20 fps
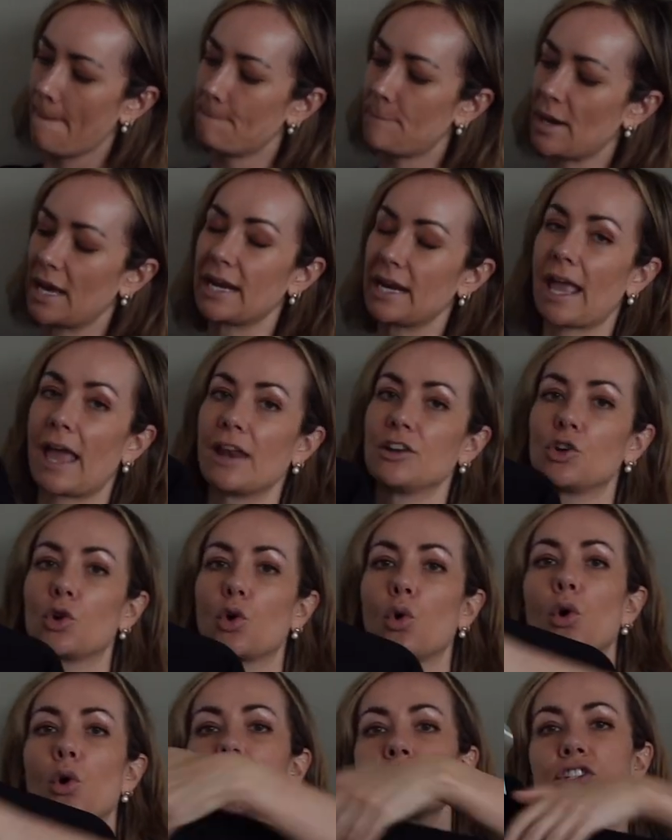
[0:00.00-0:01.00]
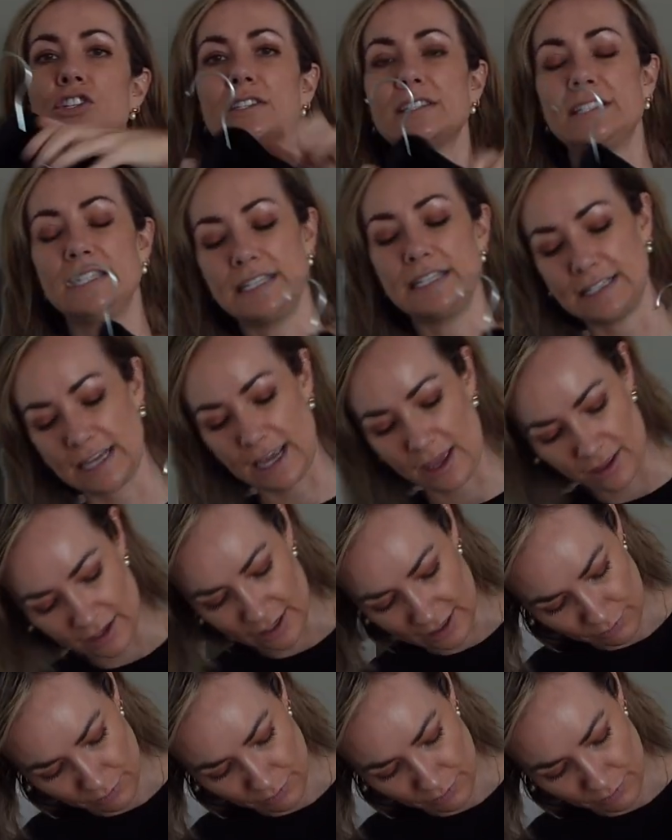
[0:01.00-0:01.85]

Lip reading: But again, gorgeous detailing.